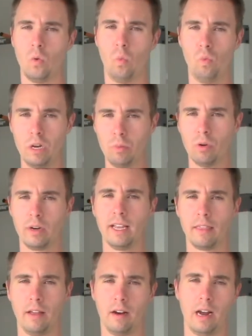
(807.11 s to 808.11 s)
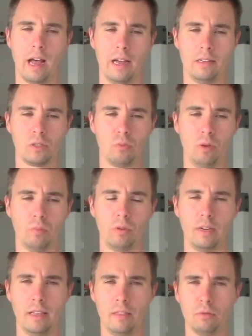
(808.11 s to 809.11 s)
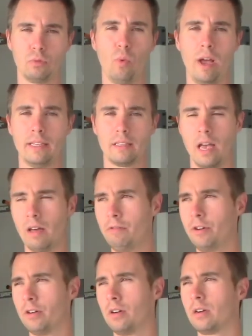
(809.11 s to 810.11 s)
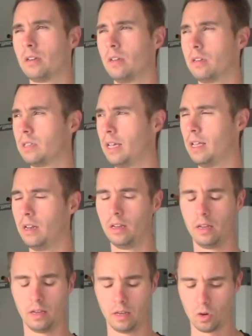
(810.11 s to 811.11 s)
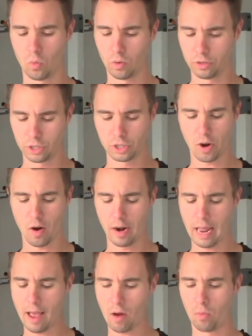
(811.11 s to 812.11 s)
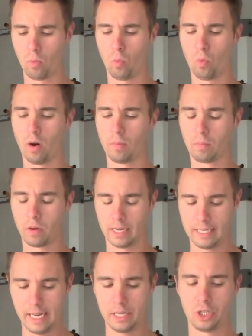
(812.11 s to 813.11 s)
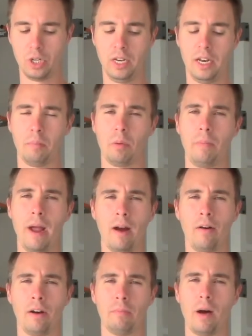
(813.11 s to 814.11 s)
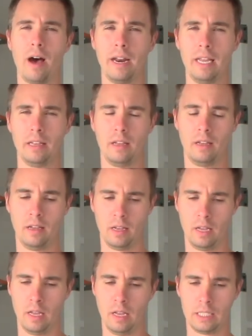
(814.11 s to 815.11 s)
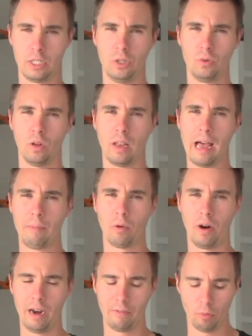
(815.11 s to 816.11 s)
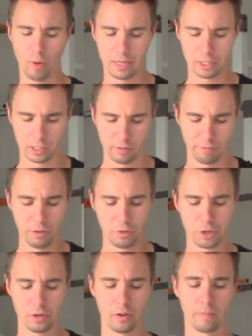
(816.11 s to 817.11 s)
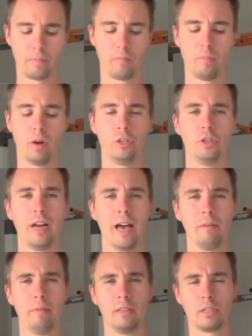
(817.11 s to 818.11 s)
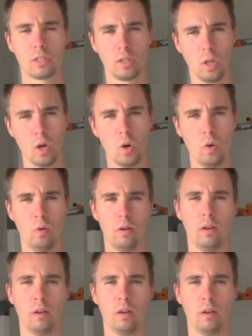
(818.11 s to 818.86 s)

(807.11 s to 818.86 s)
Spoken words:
We will get there, guys. We will get those weights heavier. Like I said, we're just starting out. We're conditioning and preparing our body to do a lot more heavy weights in the future, but you got to be slow